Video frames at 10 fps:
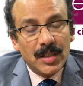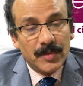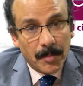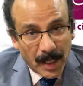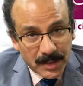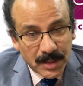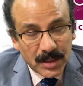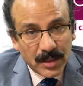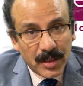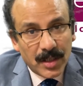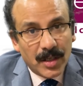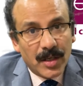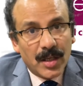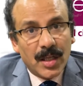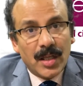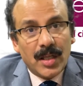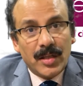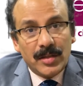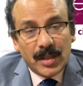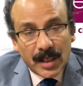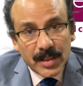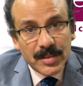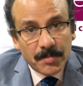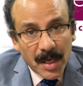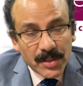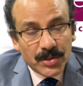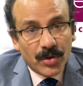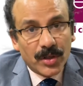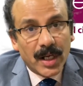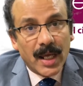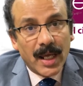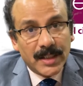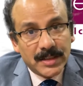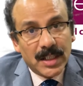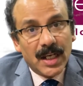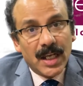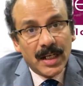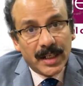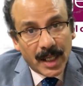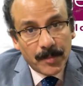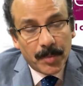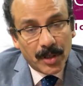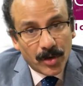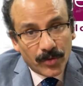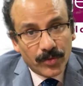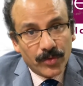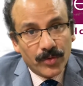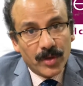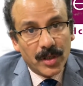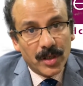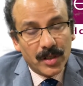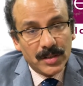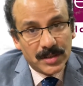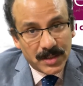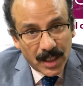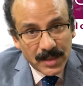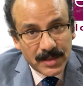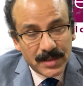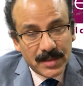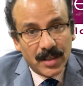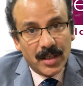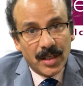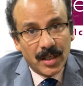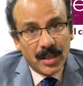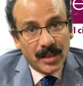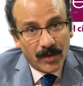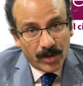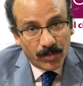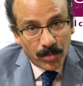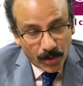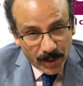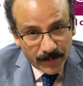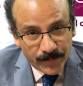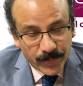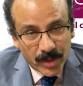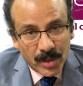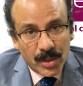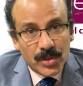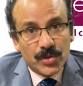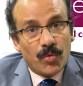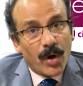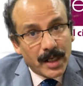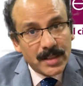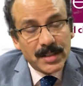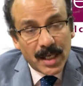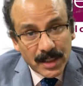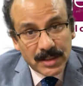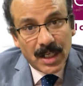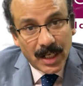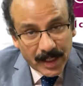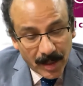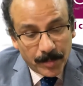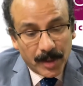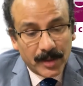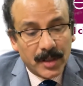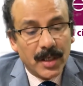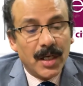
matching that is based on HLA typing of cells in our body. So what is HLA typing?